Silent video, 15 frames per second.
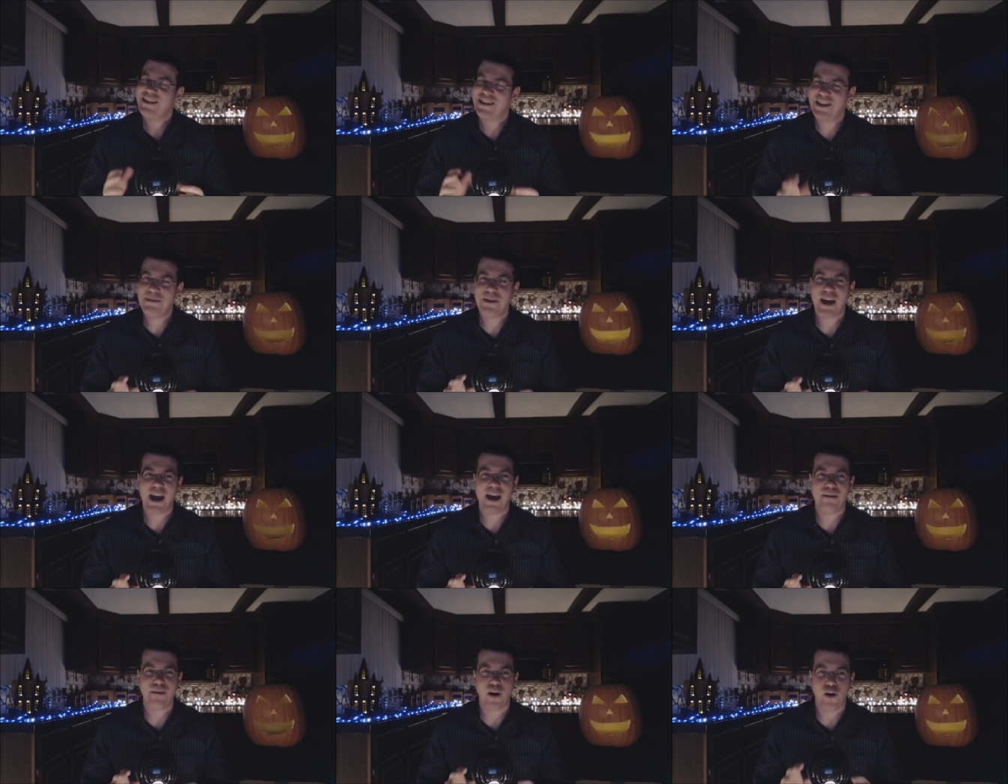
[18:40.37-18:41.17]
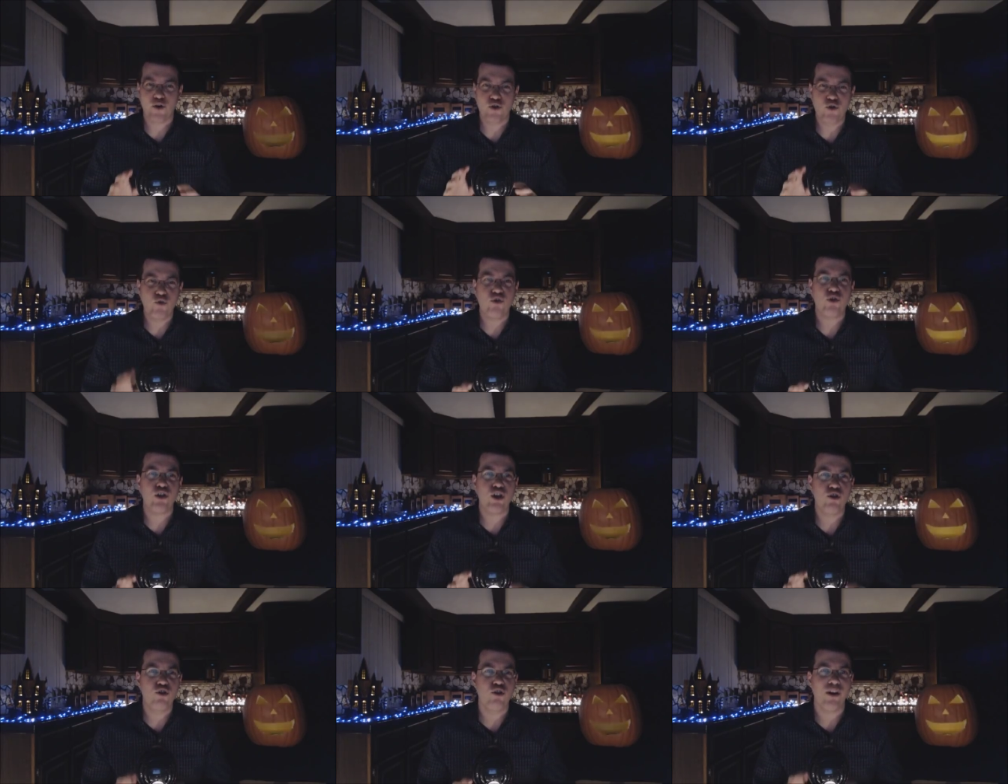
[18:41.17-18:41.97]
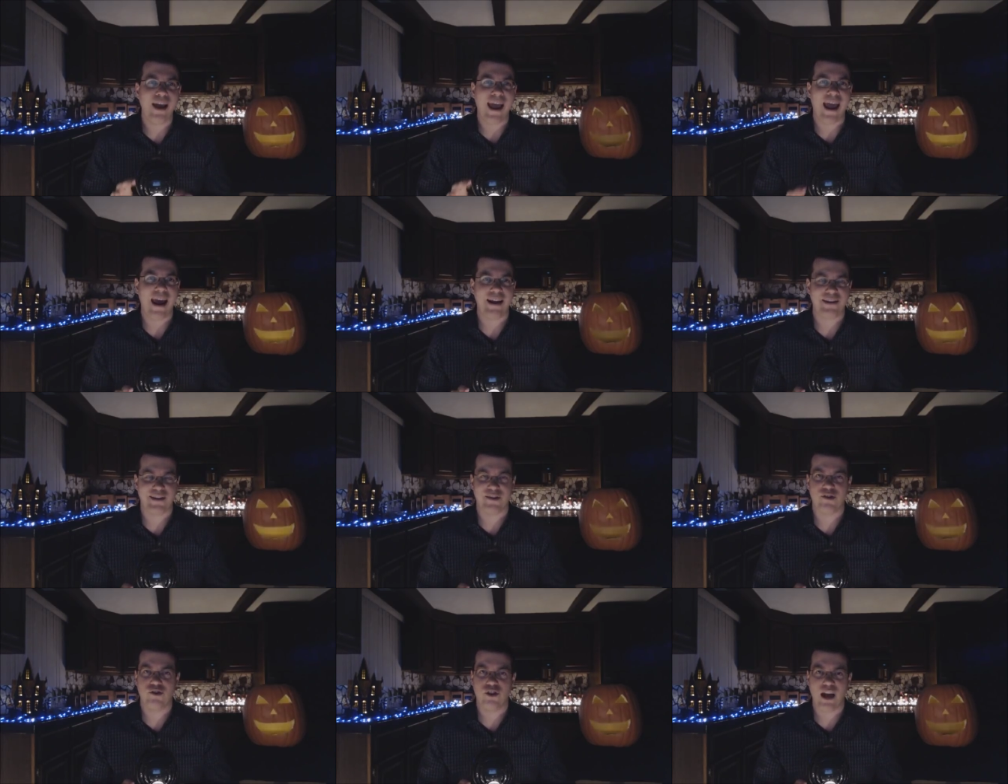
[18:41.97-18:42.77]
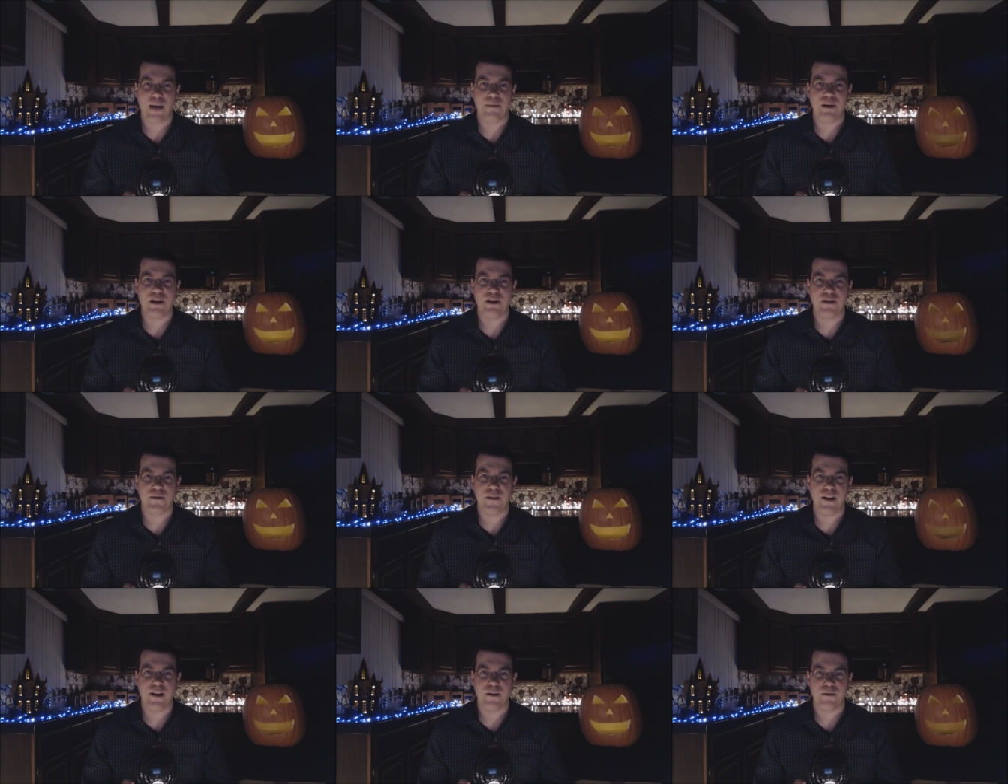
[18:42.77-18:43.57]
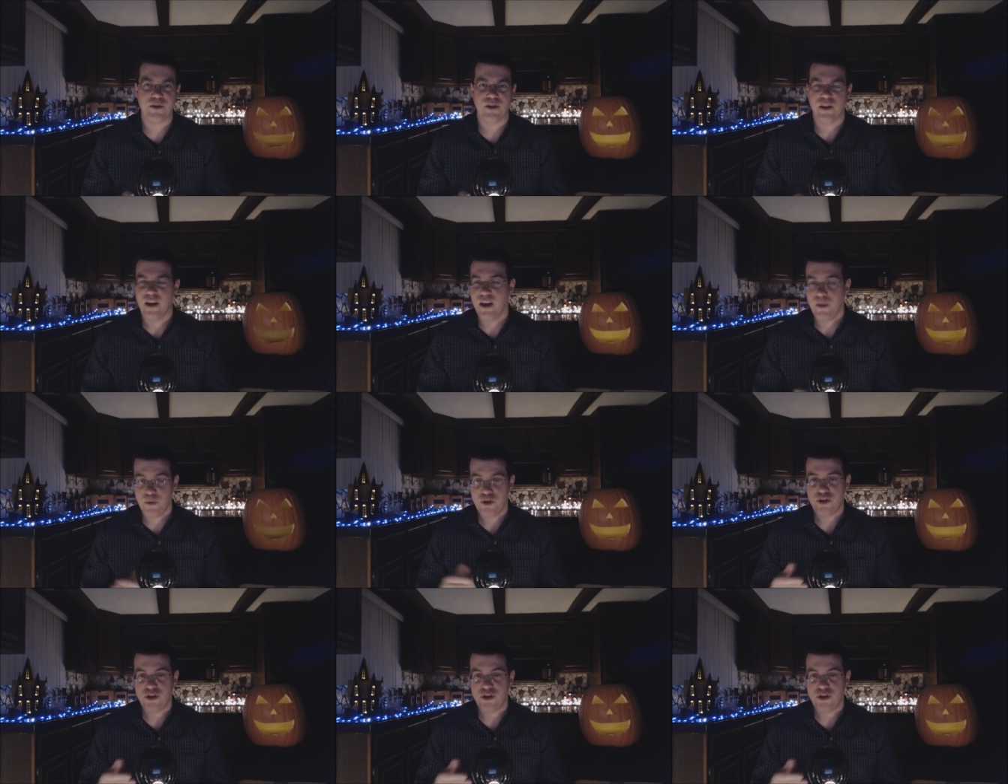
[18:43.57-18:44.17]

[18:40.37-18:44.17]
seem to have unusually good access to Japanese films,